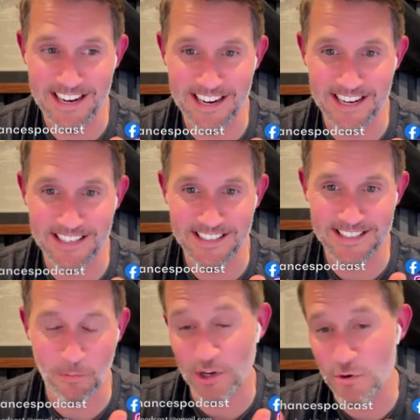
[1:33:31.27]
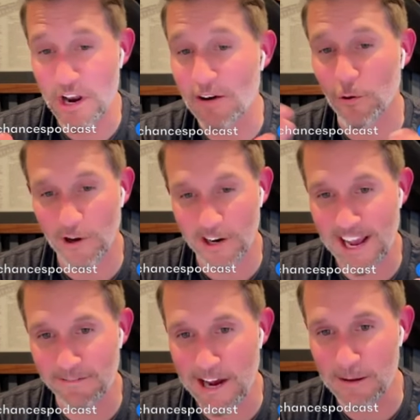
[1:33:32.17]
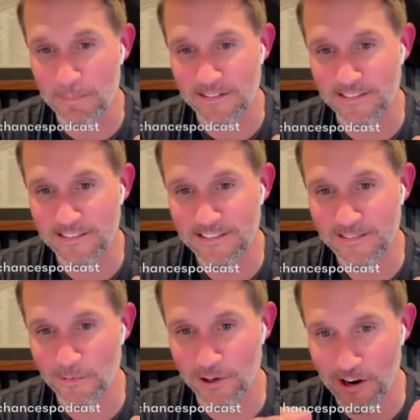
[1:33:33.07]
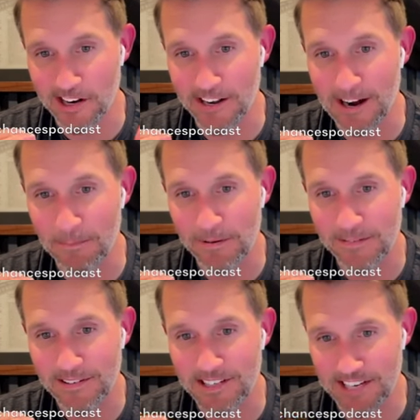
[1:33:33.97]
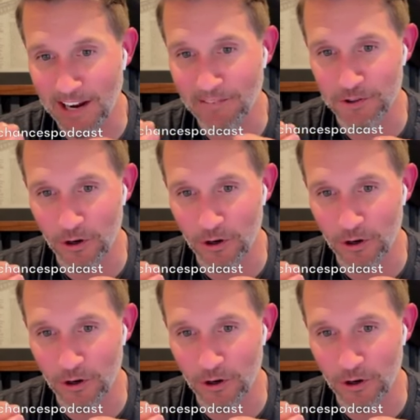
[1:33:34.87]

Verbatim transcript: And what you never want to have happen when you're on an op is to have mm-hmm.